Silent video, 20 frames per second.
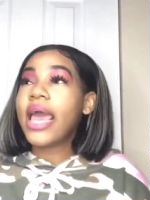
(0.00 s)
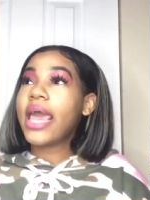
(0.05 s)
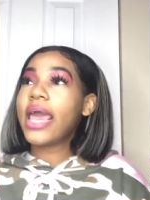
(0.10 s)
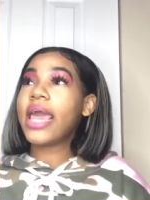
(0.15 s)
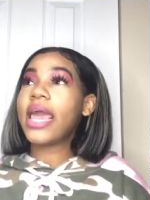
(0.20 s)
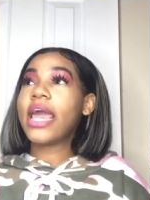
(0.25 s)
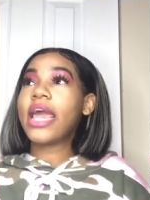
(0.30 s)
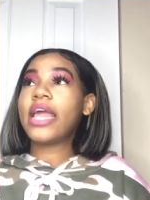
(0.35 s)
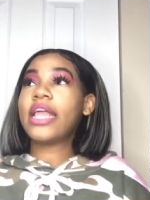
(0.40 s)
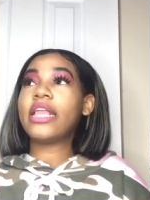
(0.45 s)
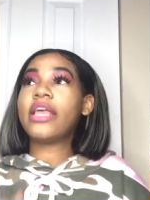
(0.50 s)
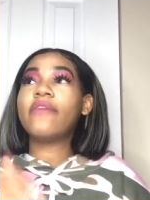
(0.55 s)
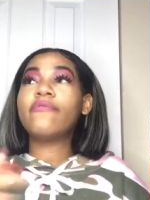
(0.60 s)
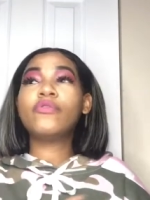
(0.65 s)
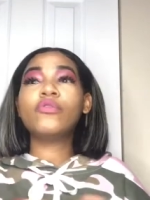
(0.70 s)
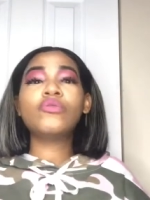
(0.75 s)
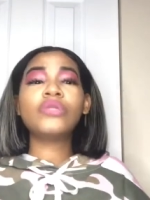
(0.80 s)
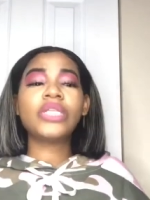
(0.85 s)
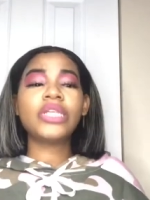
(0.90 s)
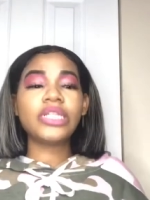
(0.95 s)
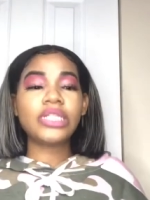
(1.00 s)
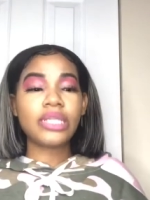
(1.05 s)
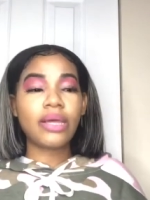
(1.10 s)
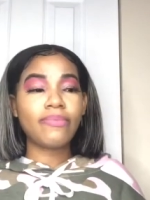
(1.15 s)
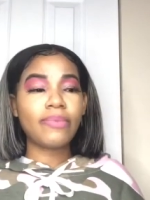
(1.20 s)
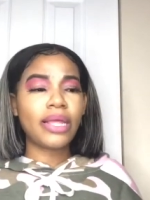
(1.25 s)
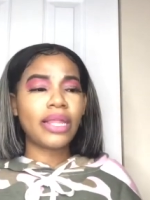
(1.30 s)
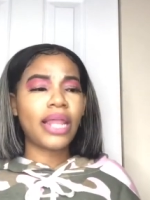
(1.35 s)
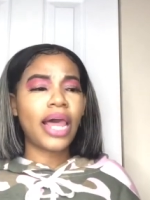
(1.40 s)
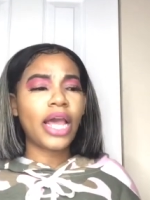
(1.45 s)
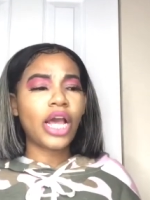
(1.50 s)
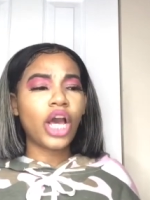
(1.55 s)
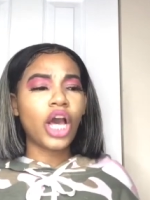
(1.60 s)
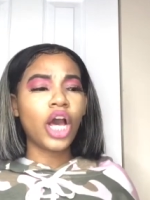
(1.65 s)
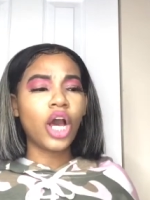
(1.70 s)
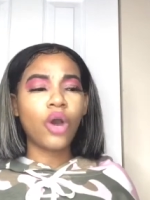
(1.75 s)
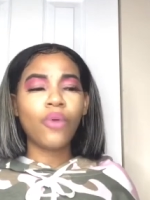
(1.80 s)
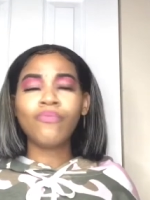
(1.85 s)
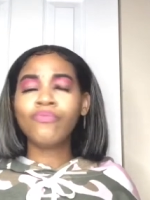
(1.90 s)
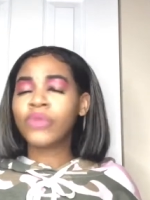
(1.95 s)
And if you see something like,
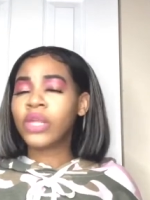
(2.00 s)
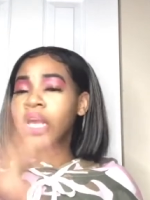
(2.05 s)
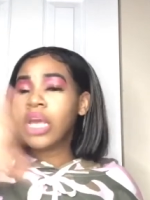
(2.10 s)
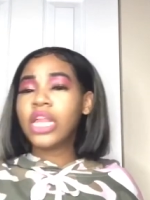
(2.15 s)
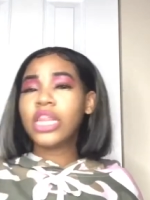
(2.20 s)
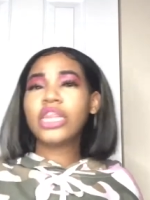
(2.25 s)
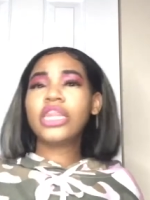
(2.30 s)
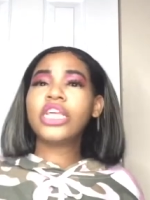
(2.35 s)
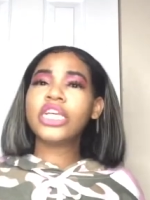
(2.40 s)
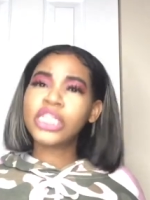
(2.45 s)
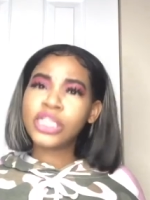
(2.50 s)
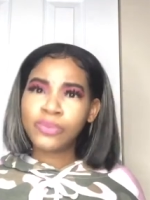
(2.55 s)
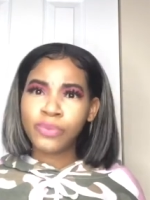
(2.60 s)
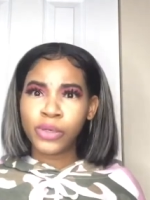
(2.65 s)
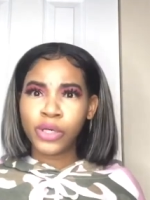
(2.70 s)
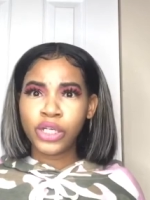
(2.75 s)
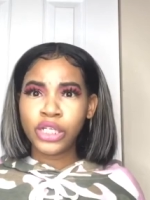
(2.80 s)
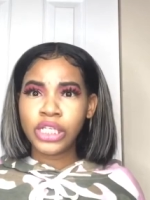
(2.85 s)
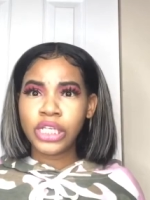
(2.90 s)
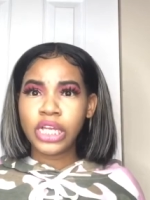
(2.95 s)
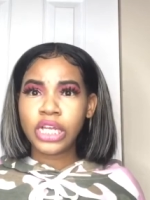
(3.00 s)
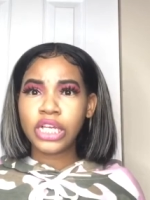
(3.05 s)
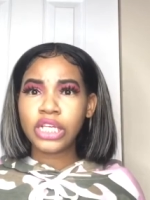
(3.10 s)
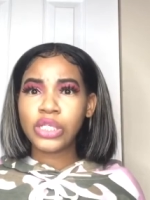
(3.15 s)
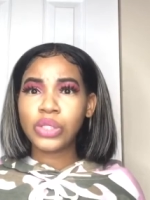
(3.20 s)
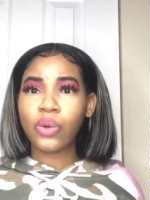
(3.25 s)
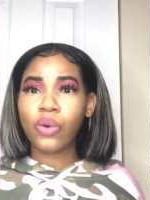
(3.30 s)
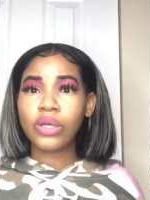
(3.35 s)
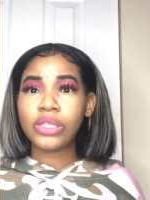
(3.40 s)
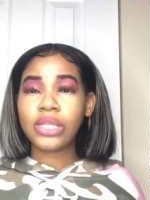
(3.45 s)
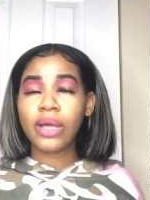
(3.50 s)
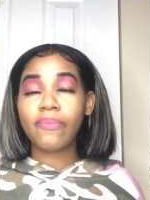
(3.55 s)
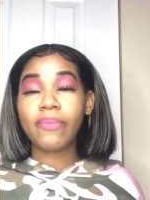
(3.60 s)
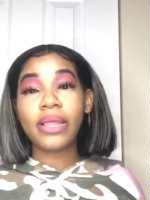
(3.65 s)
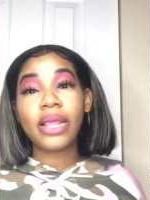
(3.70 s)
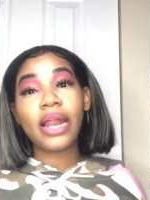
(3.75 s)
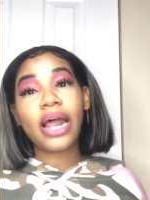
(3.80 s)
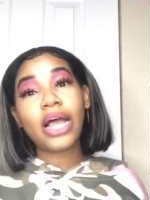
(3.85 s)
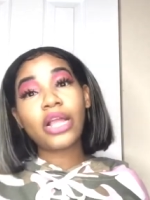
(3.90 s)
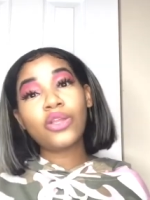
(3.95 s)
oh, this person is doing something
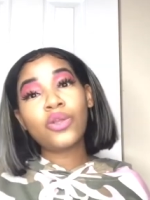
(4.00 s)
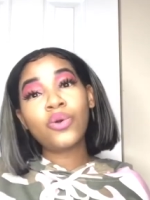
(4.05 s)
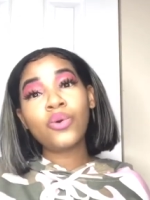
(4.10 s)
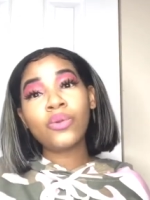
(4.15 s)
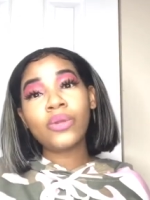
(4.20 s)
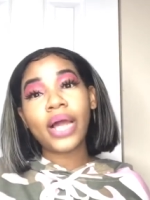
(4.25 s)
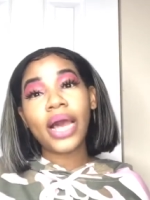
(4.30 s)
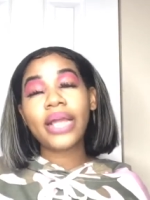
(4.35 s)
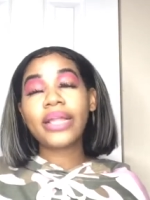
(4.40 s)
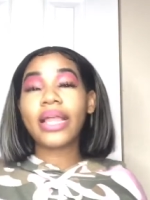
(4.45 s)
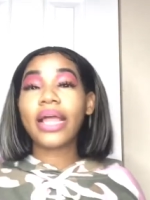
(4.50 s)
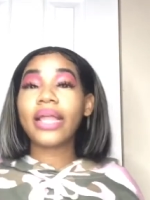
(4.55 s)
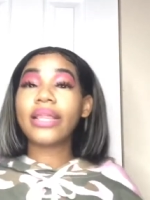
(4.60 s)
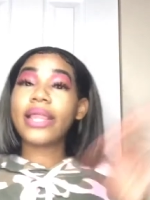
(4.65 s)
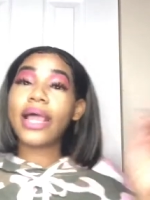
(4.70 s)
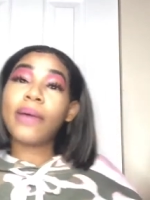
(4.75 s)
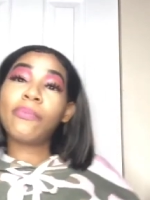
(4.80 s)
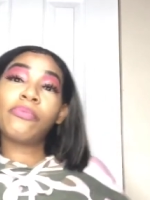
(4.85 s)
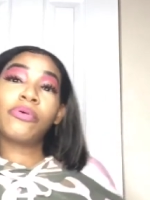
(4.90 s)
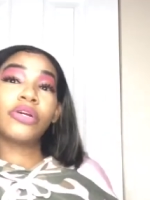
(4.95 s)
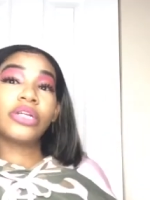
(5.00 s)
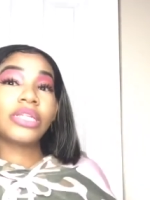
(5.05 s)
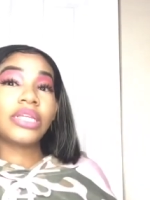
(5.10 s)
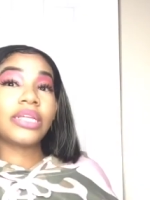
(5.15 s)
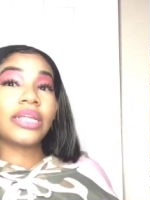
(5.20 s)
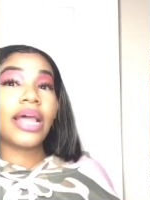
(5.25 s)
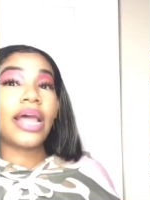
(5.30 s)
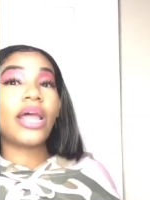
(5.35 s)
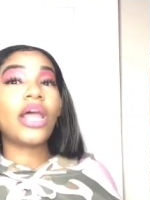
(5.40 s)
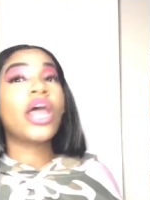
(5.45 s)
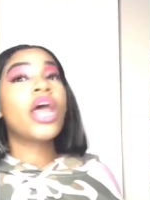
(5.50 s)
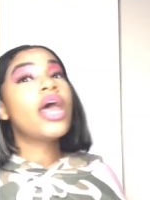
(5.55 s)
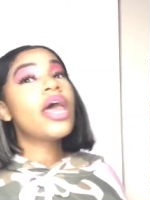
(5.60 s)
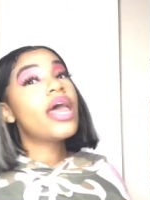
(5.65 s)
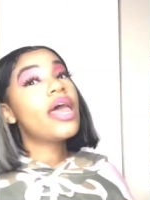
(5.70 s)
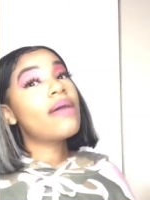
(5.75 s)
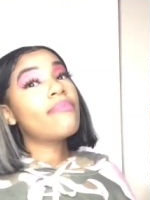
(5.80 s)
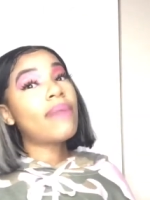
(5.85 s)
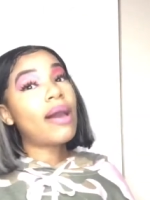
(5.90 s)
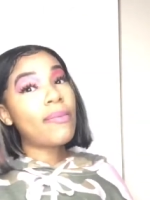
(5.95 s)
that I do like, that that person that
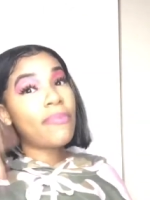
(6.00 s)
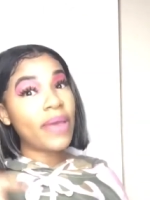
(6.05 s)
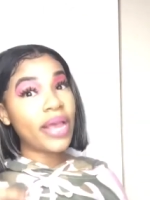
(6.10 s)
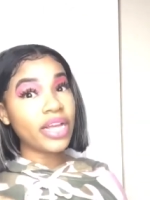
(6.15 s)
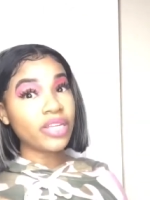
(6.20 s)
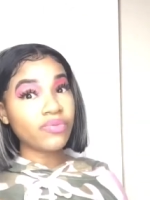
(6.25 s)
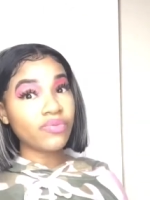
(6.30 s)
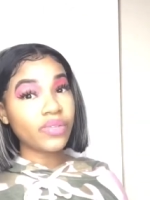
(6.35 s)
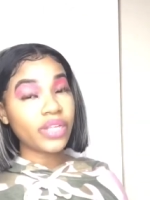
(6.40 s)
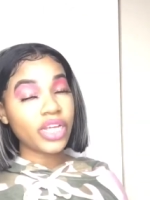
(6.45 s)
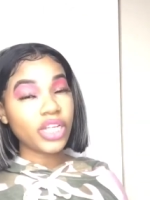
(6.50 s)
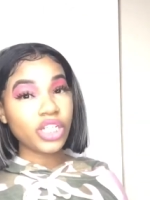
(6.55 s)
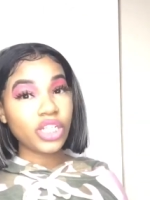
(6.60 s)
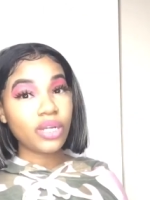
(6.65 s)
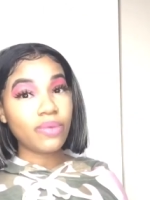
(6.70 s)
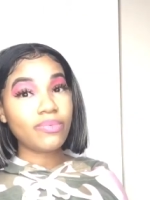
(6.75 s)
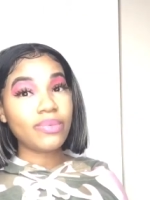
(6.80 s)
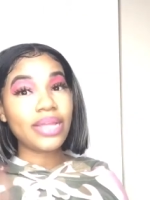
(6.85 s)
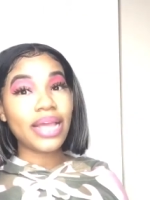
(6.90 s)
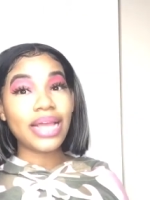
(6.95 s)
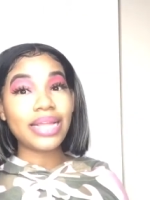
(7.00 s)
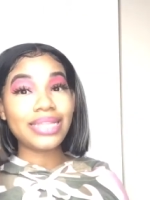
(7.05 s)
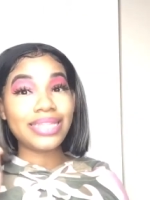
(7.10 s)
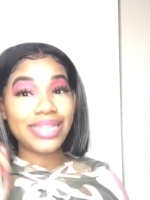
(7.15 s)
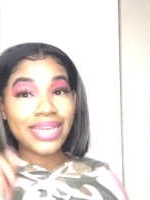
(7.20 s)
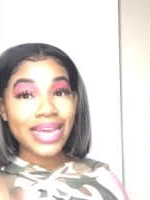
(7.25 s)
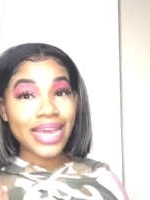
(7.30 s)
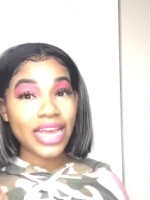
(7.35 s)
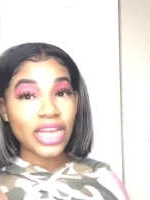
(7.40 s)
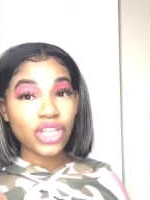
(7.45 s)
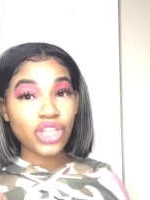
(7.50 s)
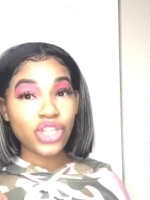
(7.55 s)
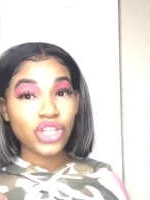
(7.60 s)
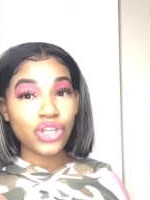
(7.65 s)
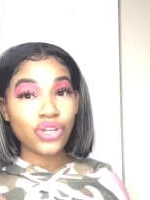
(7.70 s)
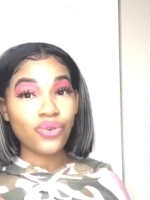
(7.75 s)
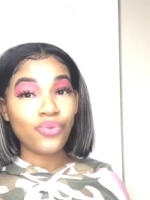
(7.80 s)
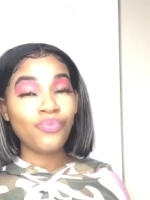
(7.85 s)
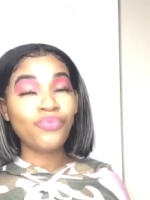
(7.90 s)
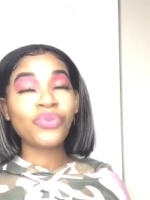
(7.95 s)
in my past relationship that didn't
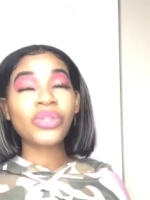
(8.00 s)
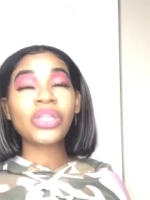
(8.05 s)
do,